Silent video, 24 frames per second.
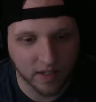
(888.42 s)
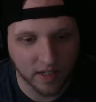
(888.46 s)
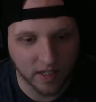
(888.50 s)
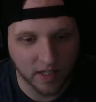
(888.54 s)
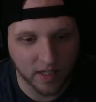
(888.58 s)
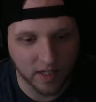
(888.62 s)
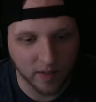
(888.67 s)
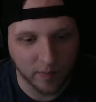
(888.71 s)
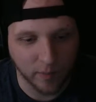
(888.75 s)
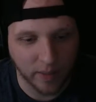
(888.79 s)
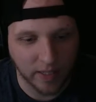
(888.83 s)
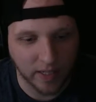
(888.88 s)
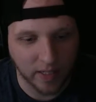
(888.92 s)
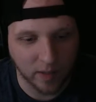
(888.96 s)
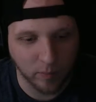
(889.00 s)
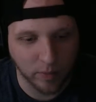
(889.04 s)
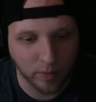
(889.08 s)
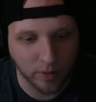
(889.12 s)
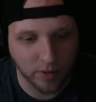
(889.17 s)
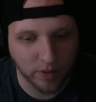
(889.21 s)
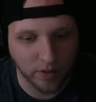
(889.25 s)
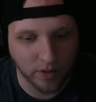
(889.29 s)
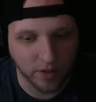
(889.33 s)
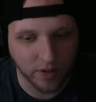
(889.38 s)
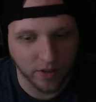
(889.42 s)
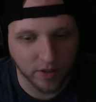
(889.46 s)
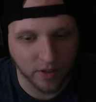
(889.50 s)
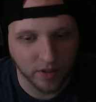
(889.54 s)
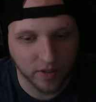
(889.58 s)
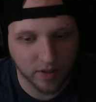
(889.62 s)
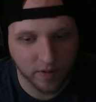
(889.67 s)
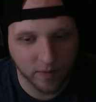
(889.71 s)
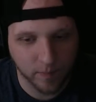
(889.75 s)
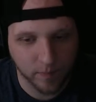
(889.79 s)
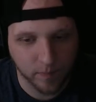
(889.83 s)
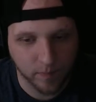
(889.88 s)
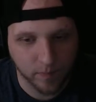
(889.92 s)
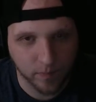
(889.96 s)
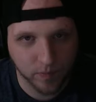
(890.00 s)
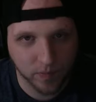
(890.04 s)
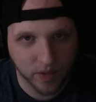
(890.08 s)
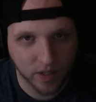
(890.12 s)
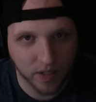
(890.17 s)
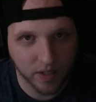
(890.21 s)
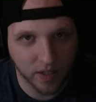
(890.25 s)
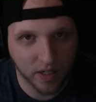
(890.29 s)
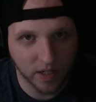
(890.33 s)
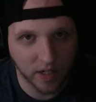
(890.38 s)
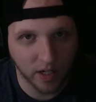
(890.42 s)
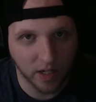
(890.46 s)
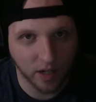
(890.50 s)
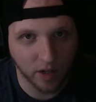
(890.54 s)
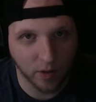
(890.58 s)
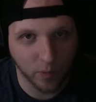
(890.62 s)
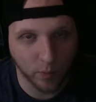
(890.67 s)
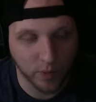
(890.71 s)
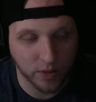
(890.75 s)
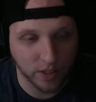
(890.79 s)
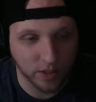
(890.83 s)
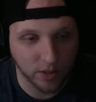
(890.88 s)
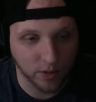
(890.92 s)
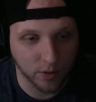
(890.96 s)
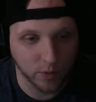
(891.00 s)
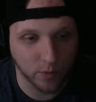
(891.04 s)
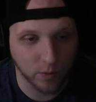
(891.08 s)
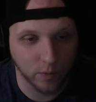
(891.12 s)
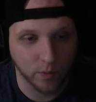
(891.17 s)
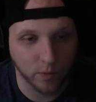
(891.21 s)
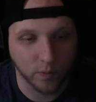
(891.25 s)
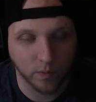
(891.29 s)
my computer with the new